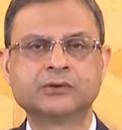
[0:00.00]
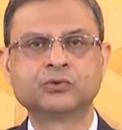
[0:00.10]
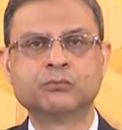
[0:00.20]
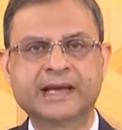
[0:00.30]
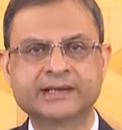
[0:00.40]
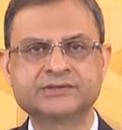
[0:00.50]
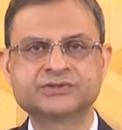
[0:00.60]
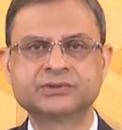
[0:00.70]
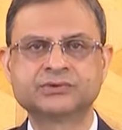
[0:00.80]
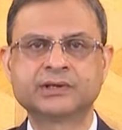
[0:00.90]
to manage
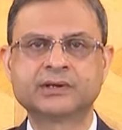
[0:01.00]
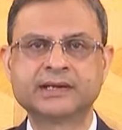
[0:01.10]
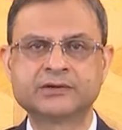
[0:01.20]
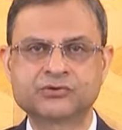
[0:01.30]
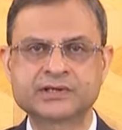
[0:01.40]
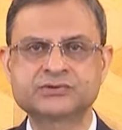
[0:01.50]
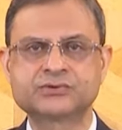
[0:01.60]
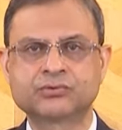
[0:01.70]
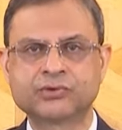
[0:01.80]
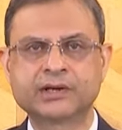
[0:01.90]
their interest
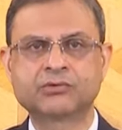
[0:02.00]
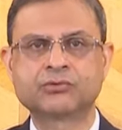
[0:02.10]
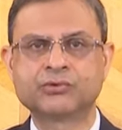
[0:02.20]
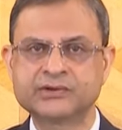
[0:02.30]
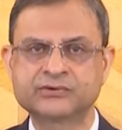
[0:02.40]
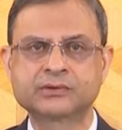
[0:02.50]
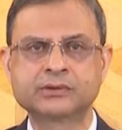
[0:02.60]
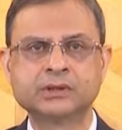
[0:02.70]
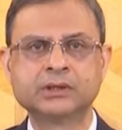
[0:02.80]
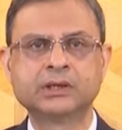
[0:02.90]
rate risk
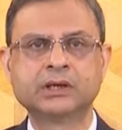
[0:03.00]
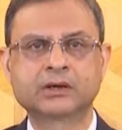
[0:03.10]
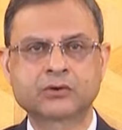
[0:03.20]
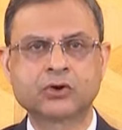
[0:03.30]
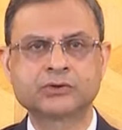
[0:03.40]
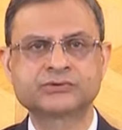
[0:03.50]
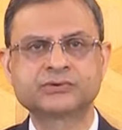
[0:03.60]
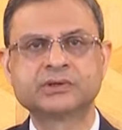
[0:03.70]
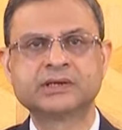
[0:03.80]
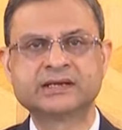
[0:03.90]
across
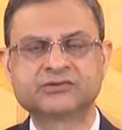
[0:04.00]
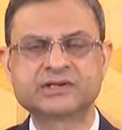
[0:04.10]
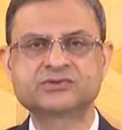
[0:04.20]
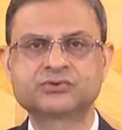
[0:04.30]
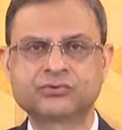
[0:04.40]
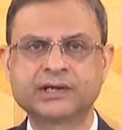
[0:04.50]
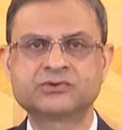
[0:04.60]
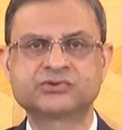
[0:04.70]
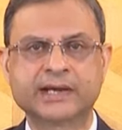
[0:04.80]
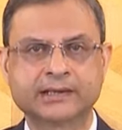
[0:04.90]
interest
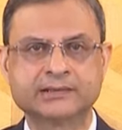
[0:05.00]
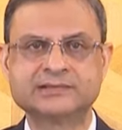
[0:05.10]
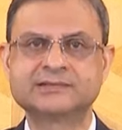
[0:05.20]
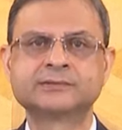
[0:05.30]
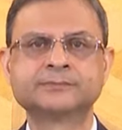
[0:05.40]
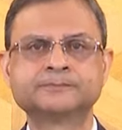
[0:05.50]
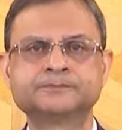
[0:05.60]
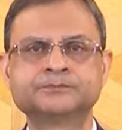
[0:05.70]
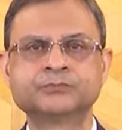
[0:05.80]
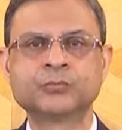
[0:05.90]
rate cycles.
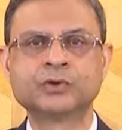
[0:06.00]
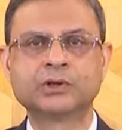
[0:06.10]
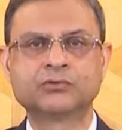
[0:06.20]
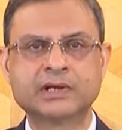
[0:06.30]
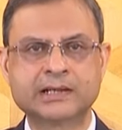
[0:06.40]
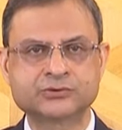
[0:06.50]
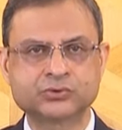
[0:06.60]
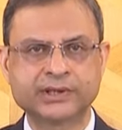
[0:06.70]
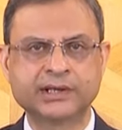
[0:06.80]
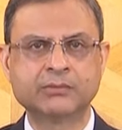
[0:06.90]
It will
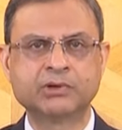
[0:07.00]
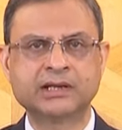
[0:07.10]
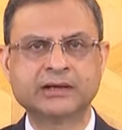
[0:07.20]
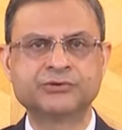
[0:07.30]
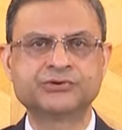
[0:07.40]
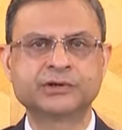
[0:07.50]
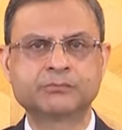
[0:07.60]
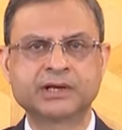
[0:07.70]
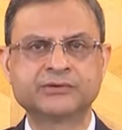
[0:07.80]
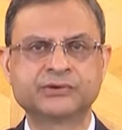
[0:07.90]
also enable
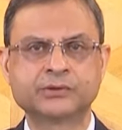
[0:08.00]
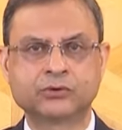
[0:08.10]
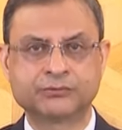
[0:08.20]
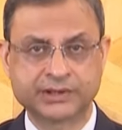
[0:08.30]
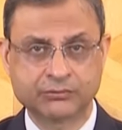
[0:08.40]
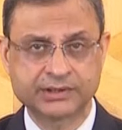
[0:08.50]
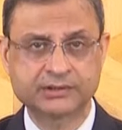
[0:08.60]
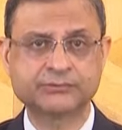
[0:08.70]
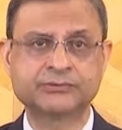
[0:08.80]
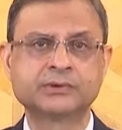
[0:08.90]
efficient pricing of
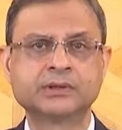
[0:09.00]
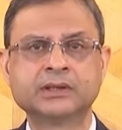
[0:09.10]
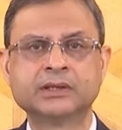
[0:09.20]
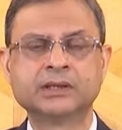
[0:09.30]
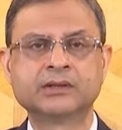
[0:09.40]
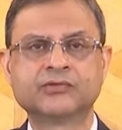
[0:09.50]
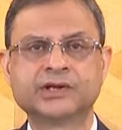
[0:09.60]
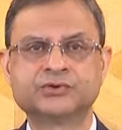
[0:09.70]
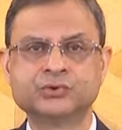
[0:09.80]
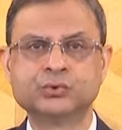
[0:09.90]
derivatives
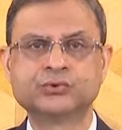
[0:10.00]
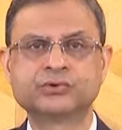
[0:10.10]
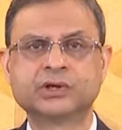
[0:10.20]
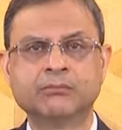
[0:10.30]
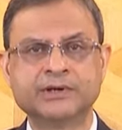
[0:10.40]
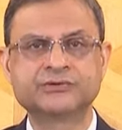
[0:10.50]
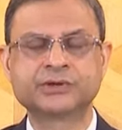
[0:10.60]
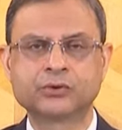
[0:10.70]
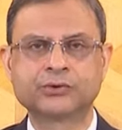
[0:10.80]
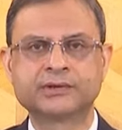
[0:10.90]
that use government
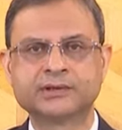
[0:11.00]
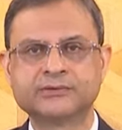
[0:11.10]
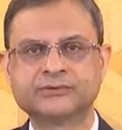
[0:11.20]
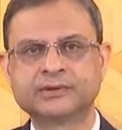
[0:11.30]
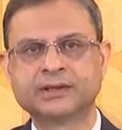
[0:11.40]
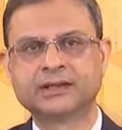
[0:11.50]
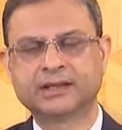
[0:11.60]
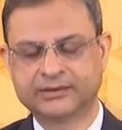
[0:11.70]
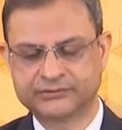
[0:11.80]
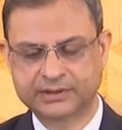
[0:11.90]
securities
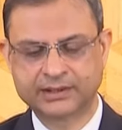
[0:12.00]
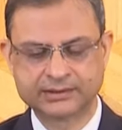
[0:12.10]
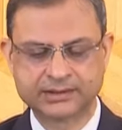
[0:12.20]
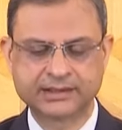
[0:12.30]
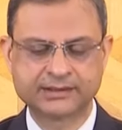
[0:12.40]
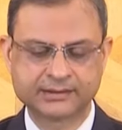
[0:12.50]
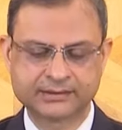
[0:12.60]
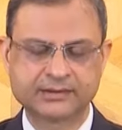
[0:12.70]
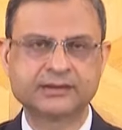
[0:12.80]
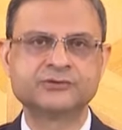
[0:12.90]
as underlying
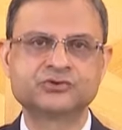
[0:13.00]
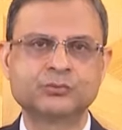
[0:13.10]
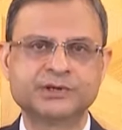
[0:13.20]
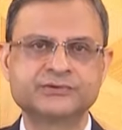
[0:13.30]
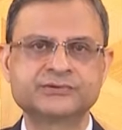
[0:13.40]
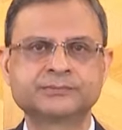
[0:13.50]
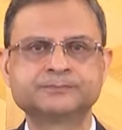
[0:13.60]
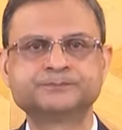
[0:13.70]
instruments.